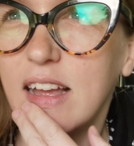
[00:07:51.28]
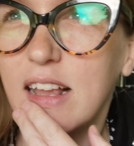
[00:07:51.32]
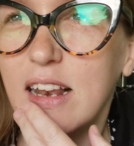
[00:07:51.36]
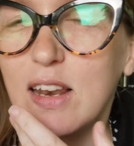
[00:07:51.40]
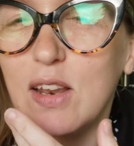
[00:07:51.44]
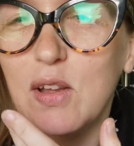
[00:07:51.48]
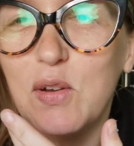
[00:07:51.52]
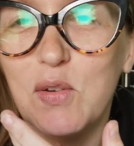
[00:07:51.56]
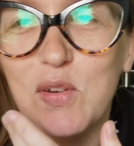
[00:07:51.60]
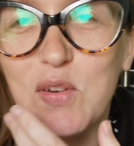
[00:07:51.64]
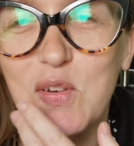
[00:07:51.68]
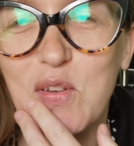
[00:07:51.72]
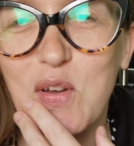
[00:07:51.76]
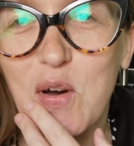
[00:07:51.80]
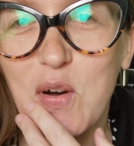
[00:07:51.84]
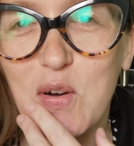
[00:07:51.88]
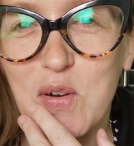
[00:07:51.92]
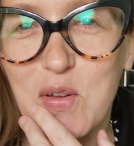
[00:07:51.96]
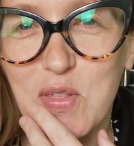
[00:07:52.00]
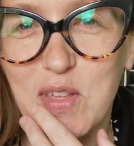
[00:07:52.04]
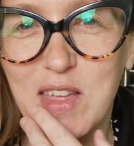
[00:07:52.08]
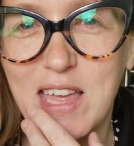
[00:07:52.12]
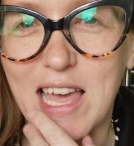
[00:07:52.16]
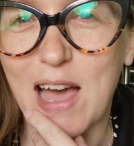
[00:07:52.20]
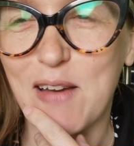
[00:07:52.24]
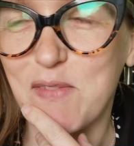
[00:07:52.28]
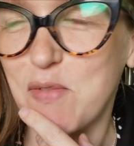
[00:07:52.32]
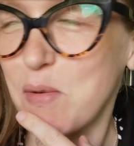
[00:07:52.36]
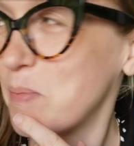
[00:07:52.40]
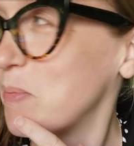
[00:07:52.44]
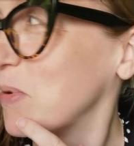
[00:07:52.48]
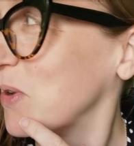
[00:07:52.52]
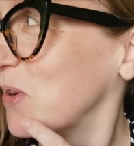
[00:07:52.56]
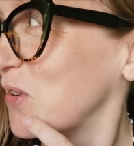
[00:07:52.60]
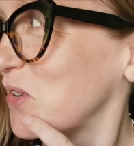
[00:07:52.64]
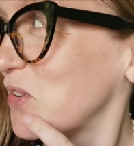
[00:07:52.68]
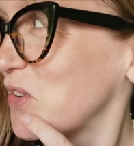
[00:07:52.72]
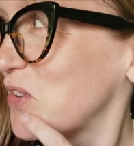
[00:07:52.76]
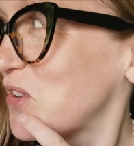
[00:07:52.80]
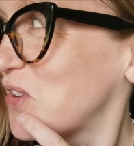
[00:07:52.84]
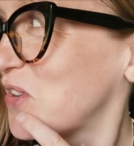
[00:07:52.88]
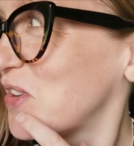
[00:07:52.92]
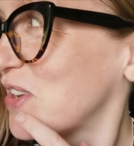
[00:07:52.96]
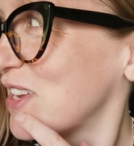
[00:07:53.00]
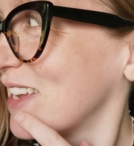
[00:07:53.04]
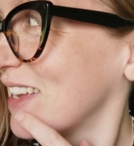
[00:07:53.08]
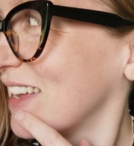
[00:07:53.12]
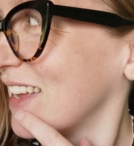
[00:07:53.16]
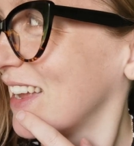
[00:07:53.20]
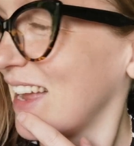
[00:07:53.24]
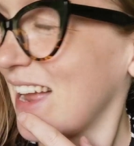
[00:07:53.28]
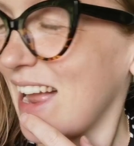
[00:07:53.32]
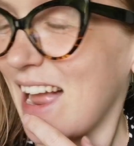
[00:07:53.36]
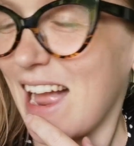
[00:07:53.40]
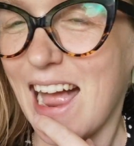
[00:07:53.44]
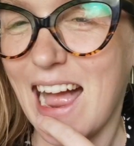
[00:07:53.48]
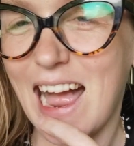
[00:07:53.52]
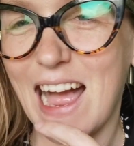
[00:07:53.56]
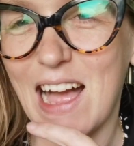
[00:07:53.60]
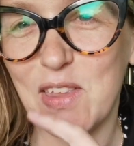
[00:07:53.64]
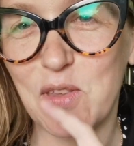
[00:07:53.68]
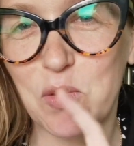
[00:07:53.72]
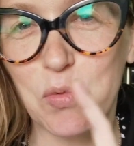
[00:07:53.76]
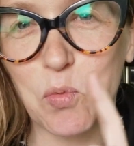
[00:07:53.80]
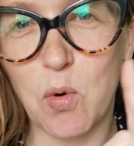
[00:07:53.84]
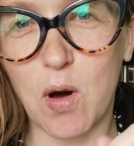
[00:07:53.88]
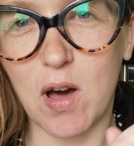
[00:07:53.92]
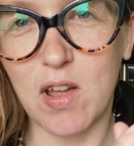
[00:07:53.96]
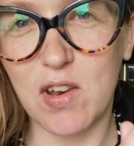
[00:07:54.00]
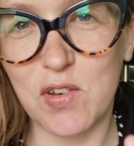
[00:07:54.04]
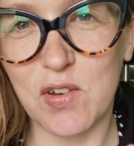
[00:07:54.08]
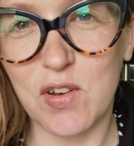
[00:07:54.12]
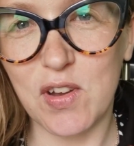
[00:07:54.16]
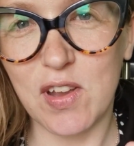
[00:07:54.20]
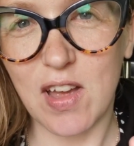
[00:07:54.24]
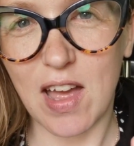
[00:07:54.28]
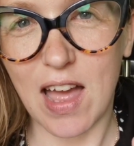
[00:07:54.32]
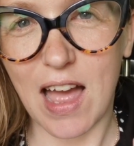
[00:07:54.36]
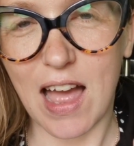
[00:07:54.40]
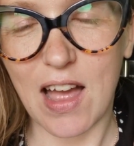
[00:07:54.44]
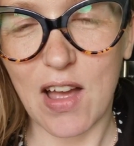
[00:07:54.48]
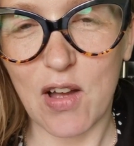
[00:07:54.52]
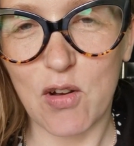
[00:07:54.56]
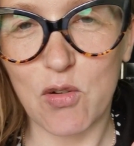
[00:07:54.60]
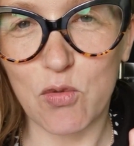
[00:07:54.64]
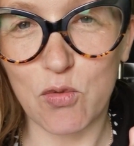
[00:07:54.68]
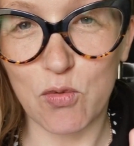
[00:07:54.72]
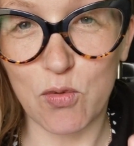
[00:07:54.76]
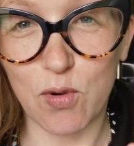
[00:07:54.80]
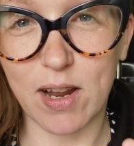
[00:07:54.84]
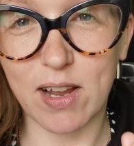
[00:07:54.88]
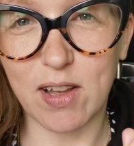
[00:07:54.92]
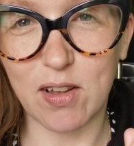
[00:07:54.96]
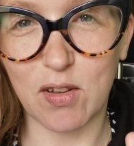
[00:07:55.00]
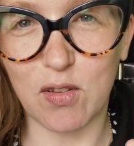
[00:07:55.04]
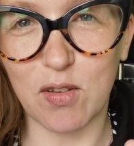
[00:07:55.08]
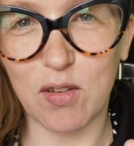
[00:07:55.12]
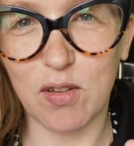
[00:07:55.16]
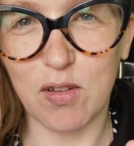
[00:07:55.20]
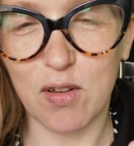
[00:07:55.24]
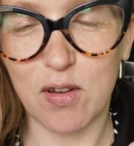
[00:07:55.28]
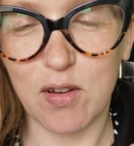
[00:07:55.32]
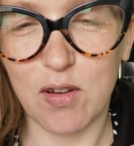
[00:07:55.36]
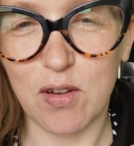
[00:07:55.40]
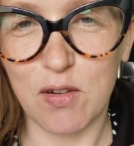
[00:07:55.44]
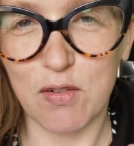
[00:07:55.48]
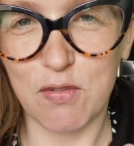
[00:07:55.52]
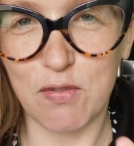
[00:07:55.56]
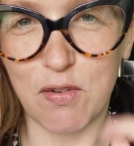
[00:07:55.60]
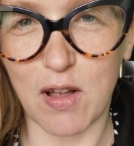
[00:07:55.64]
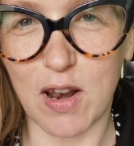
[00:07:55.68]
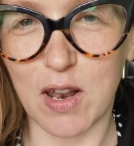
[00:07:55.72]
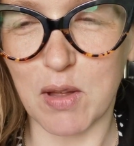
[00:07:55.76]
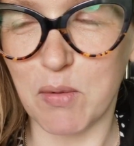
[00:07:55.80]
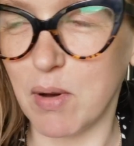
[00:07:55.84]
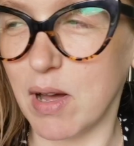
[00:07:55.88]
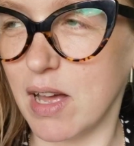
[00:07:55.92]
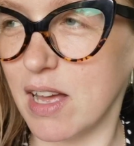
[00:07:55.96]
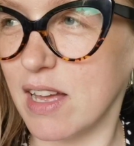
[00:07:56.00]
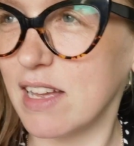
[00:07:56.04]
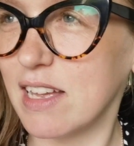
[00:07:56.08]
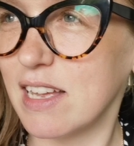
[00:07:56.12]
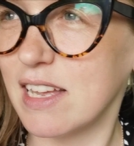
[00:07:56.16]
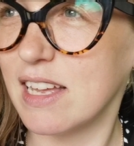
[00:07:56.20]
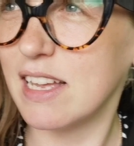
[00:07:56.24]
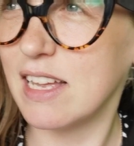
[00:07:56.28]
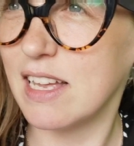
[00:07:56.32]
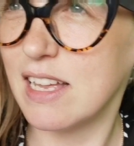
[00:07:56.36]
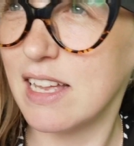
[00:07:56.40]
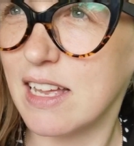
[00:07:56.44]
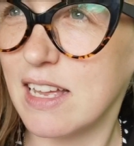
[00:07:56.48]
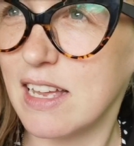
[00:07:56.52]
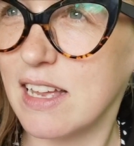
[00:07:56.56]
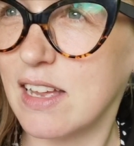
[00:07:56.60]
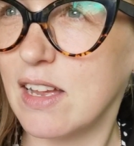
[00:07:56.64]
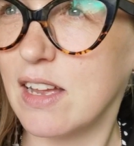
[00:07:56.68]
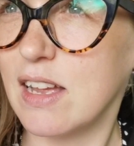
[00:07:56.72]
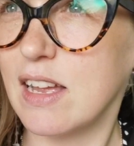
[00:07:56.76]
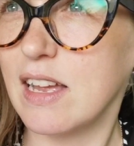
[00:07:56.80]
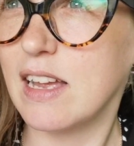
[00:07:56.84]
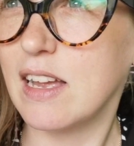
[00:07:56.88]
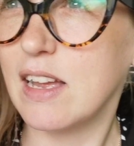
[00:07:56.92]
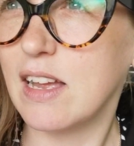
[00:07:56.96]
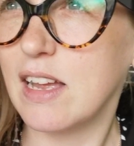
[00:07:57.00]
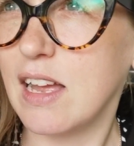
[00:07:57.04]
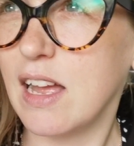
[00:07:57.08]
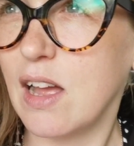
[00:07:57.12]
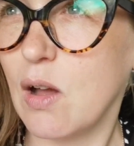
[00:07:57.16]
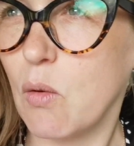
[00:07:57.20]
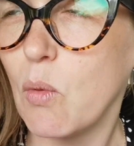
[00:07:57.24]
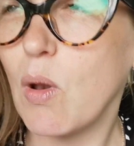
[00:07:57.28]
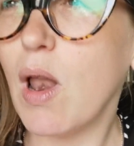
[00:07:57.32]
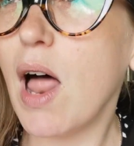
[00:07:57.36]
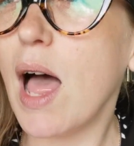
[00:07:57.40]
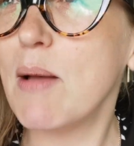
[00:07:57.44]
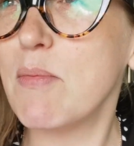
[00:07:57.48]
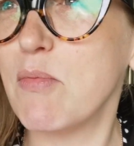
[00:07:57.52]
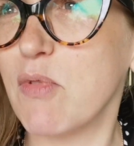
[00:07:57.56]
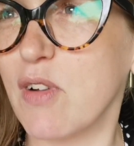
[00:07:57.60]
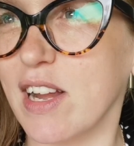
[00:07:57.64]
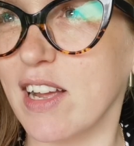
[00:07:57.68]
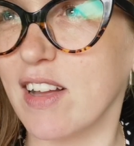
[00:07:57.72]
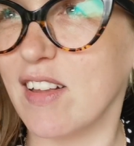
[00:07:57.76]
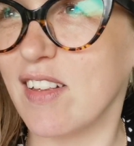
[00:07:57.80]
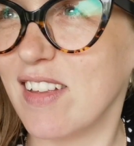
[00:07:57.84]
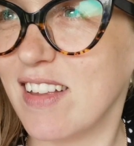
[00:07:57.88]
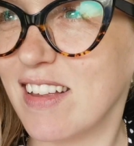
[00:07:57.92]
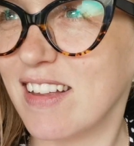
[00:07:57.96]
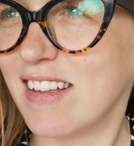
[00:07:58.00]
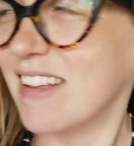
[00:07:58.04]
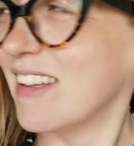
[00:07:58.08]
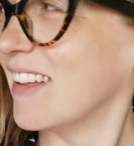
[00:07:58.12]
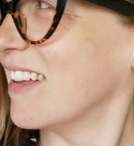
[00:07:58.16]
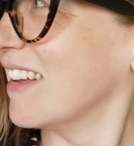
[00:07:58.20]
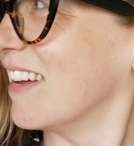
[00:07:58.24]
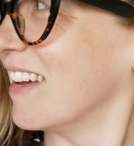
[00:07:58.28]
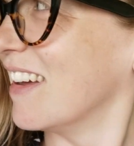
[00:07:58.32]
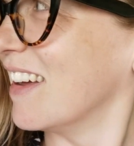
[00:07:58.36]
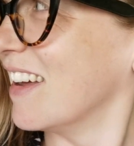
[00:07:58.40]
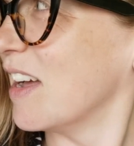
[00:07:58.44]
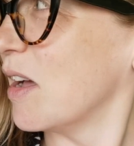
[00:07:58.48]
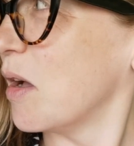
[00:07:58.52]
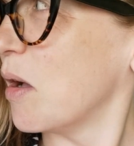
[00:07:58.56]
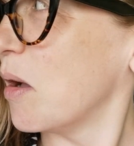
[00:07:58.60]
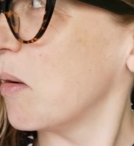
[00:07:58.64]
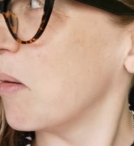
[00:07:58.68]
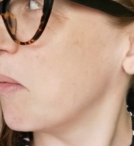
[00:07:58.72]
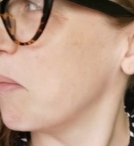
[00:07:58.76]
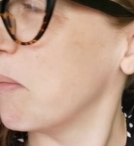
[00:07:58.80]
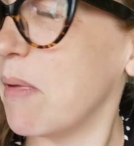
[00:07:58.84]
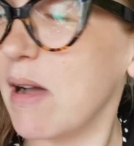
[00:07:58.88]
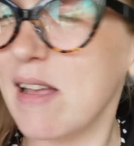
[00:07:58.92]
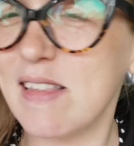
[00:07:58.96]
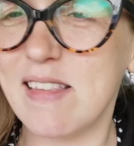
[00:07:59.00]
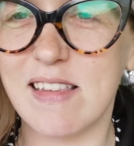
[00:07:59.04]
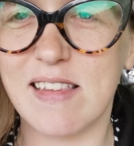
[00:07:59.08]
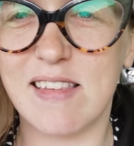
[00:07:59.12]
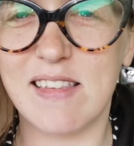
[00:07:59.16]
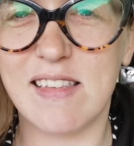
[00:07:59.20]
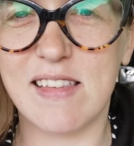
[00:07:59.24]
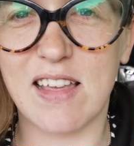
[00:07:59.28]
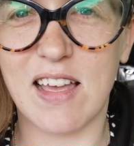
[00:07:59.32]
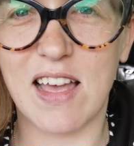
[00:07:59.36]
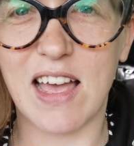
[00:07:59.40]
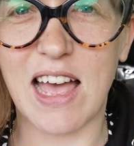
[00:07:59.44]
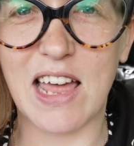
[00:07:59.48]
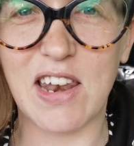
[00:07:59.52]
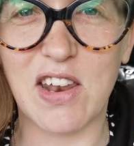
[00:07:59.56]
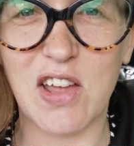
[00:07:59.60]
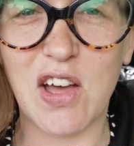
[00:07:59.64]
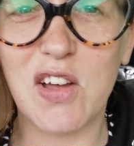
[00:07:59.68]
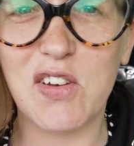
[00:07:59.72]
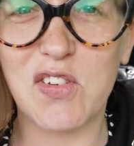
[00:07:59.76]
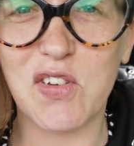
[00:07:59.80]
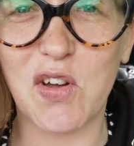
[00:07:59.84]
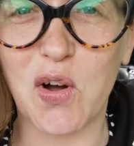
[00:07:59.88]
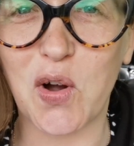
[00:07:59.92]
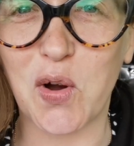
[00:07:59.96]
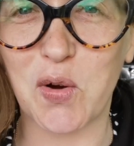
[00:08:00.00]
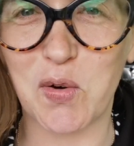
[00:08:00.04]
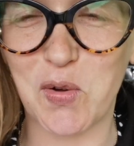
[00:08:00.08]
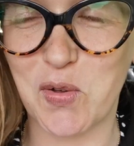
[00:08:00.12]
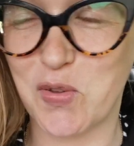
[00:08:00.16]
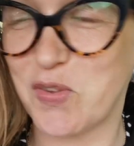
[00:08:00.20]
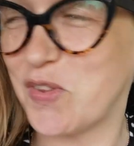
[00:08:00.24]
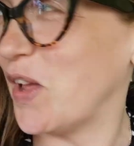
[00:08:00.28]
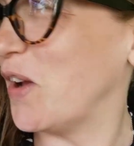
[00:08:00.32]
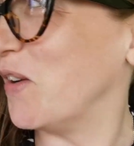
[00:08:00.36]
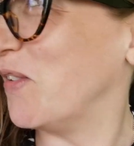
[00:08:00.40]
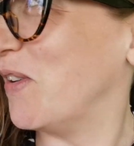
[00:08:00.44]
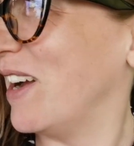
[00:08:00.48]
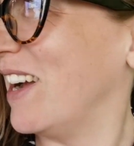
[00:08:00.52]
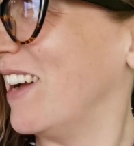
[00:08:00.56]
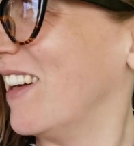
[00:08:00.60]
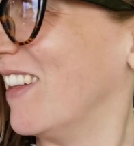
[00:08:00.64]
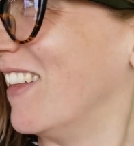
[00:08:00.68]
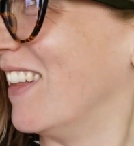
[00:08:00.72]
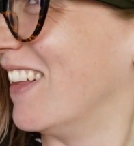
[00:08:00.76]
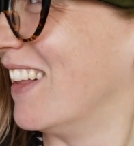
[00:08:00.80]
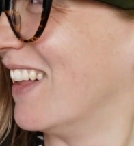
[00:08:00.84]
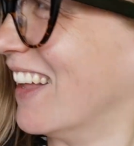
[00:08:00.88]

Luna Dog, the Cavapoo, has 1 real follower. Well, I'm real. My sister and her dog are also real.